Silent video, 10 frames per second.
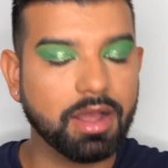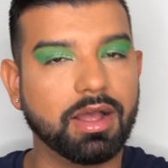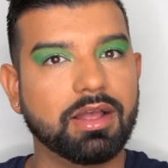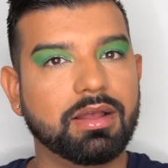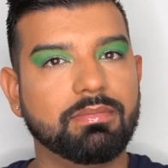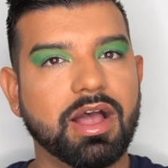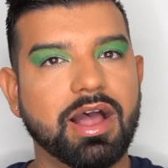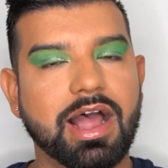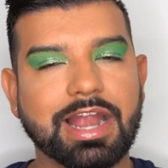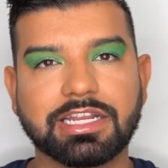
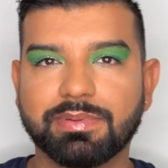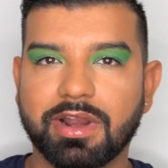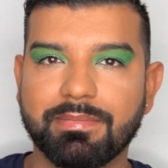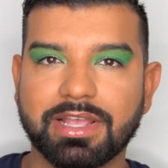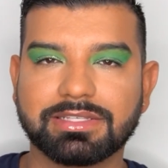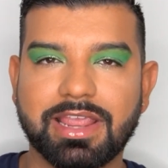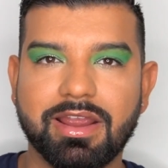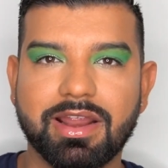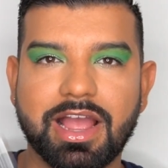I just put on mascara.